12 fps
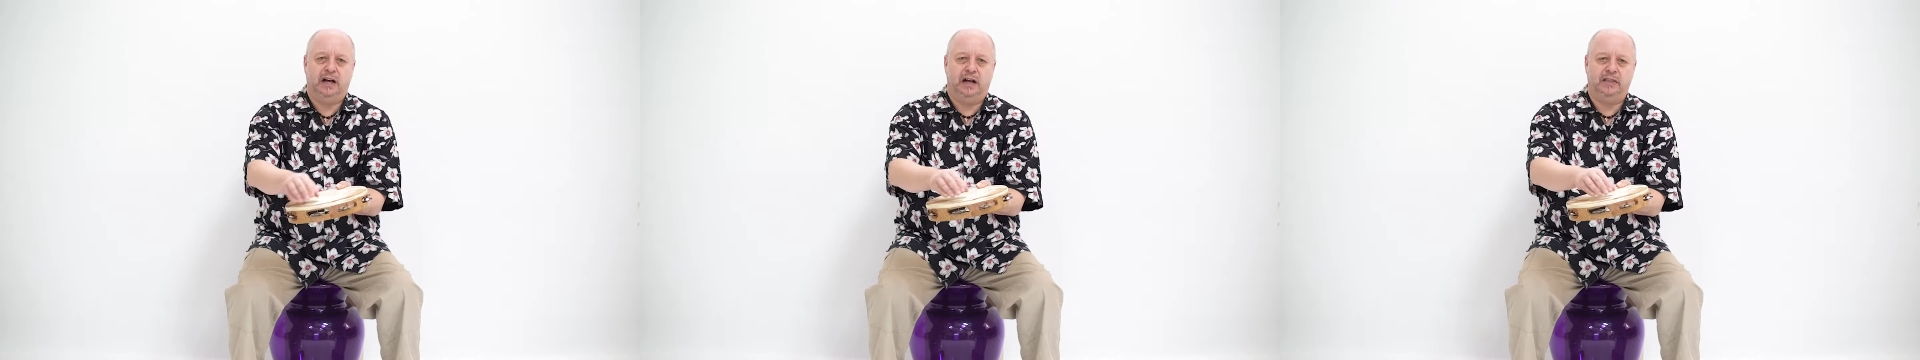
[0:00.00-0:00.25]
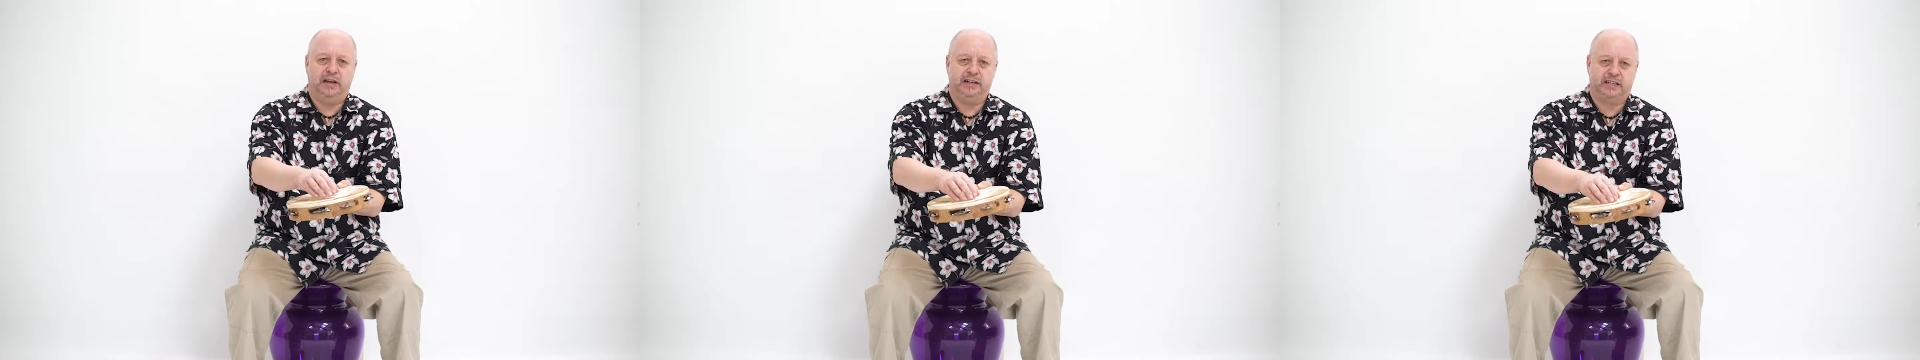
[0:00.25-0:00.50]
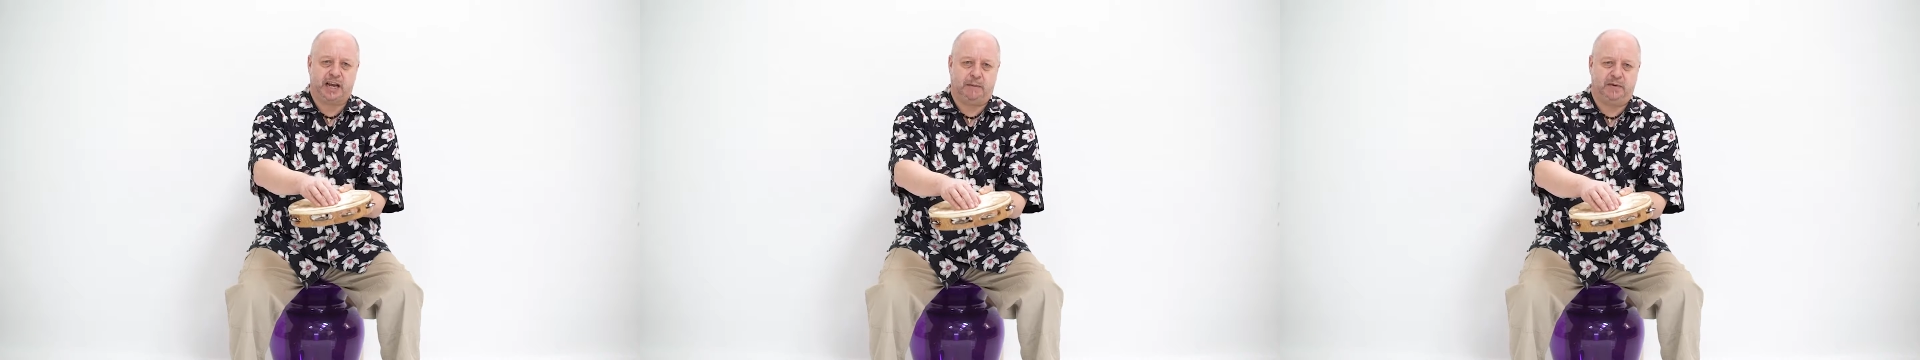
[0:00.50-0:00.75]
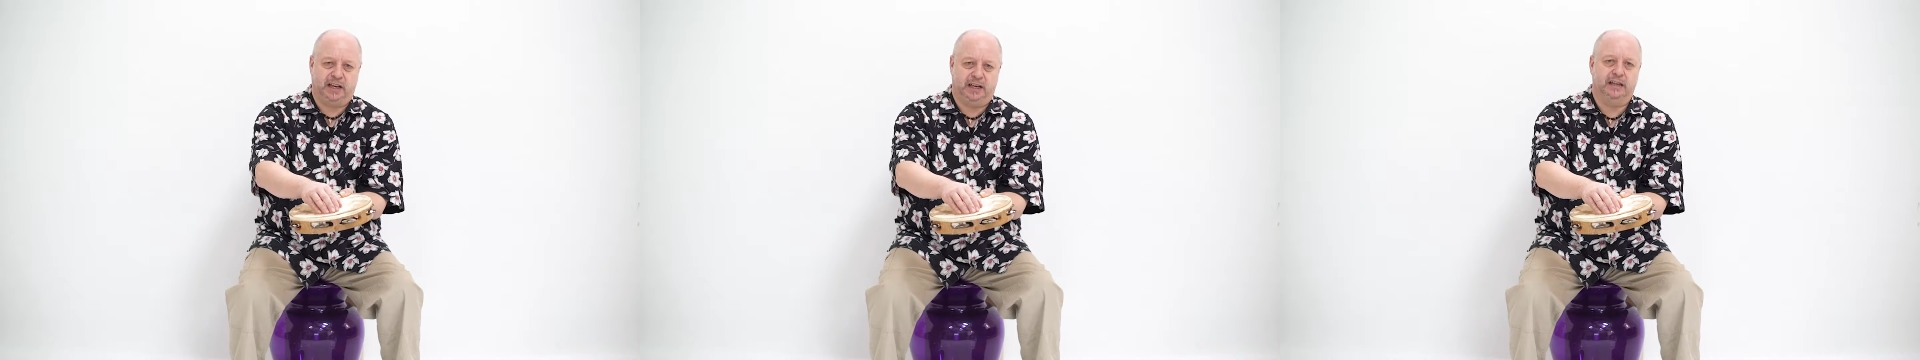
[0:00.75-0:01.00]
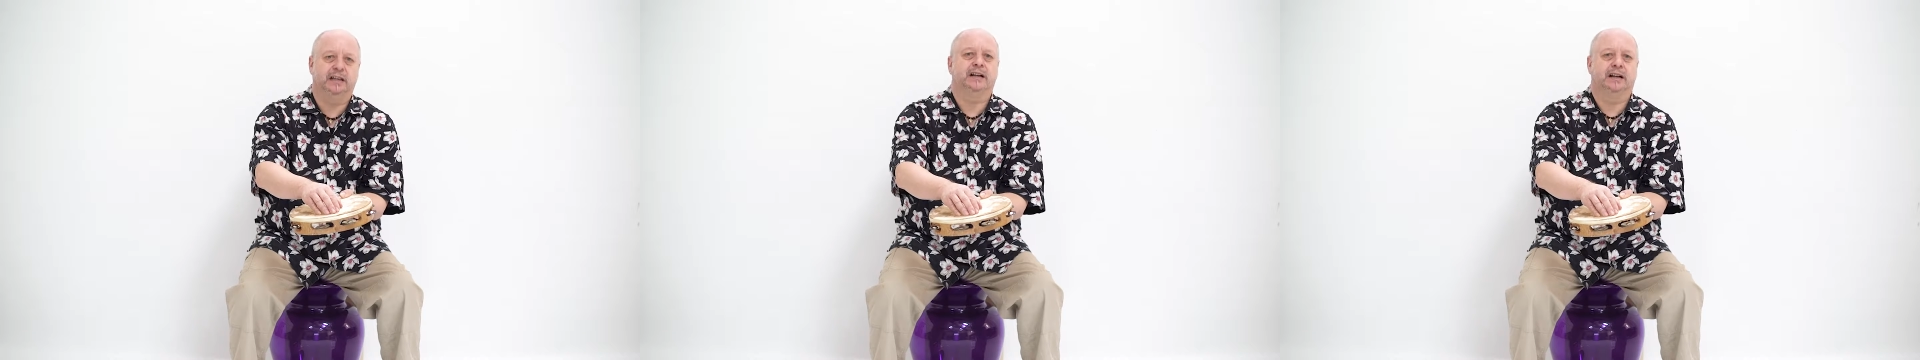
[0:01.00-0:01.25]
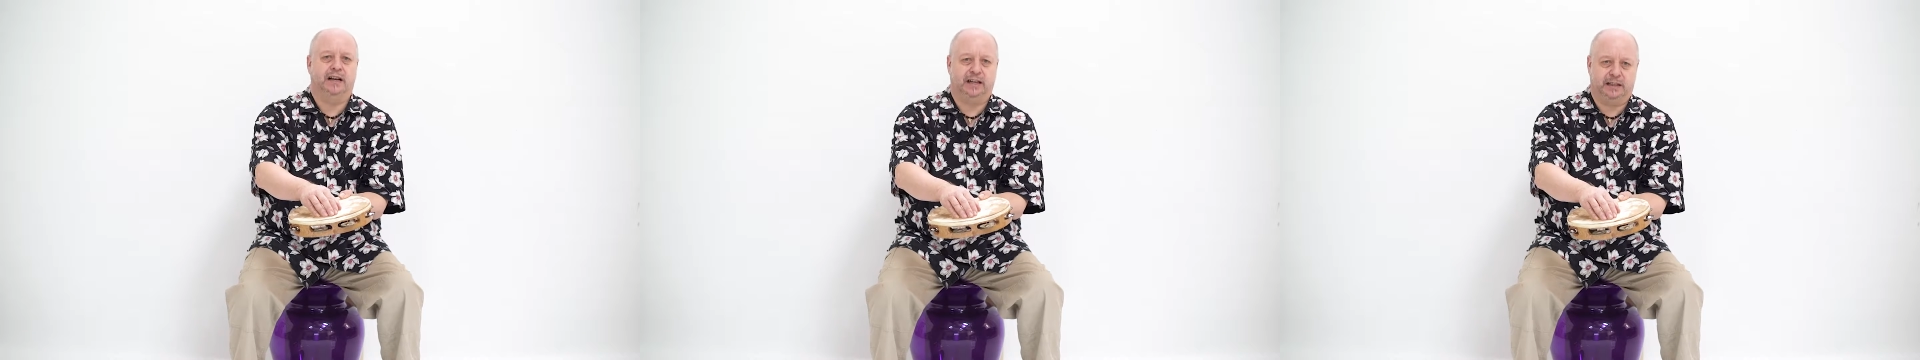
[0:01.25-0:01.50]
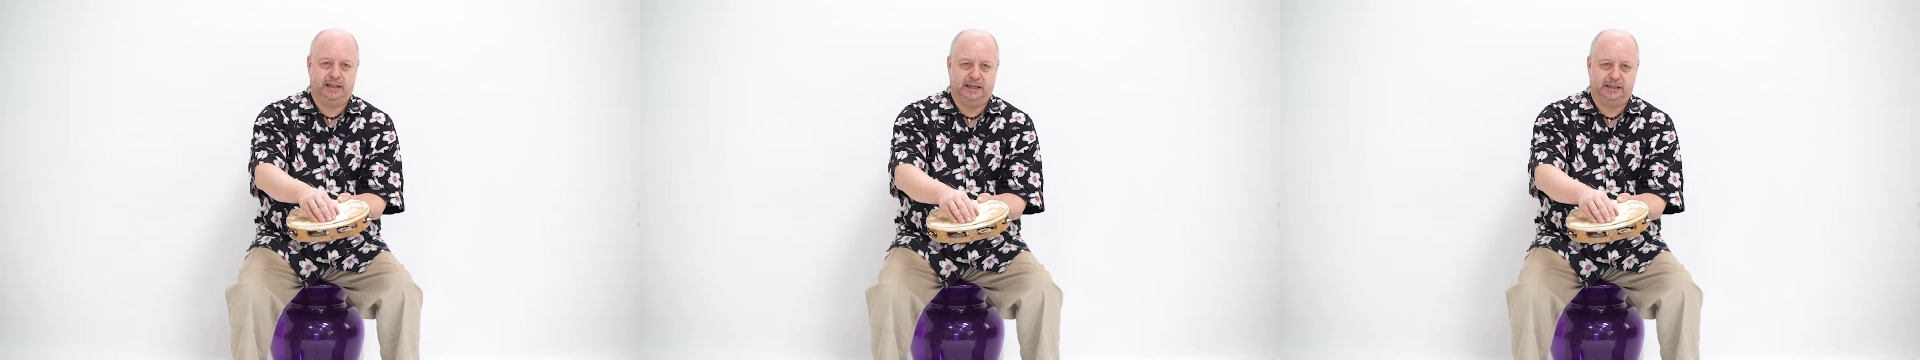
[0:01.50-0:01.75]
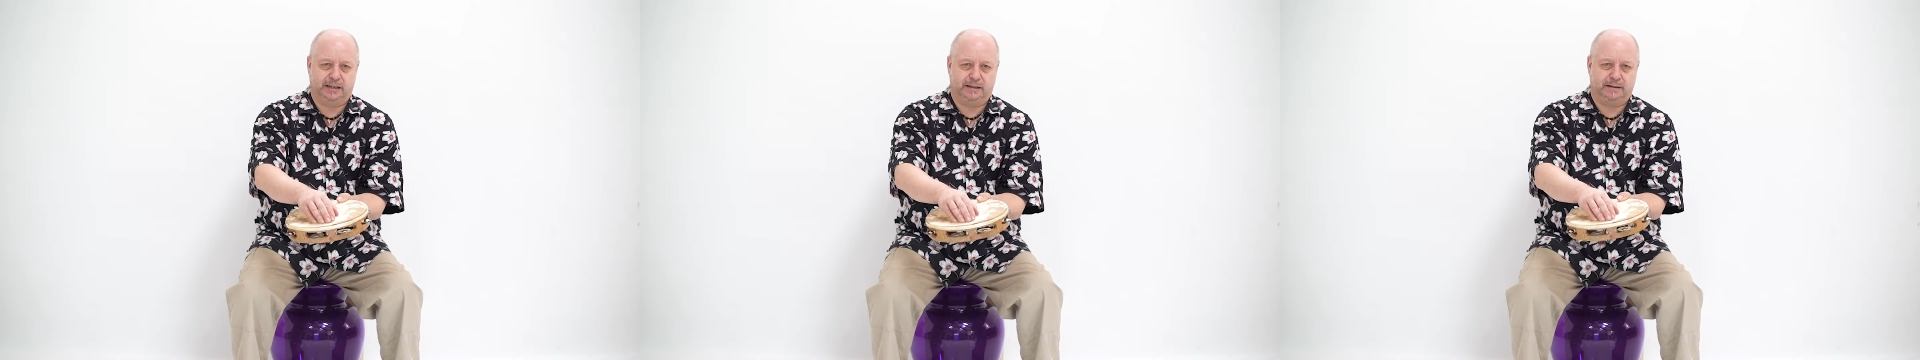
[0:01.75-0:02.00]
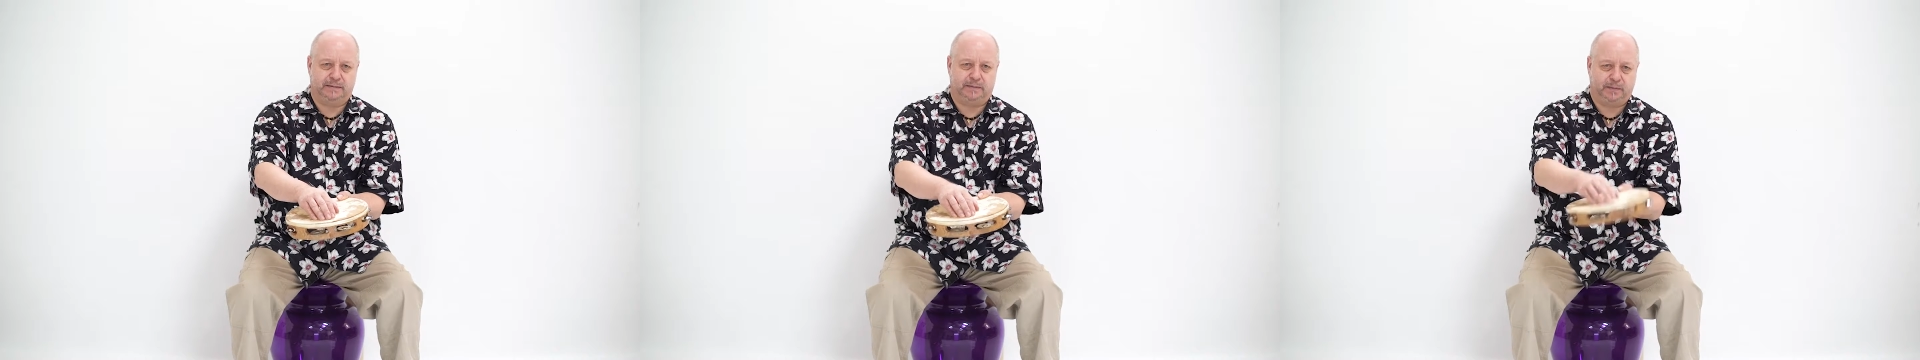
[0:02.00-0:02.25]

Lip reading: and then tapping it like this.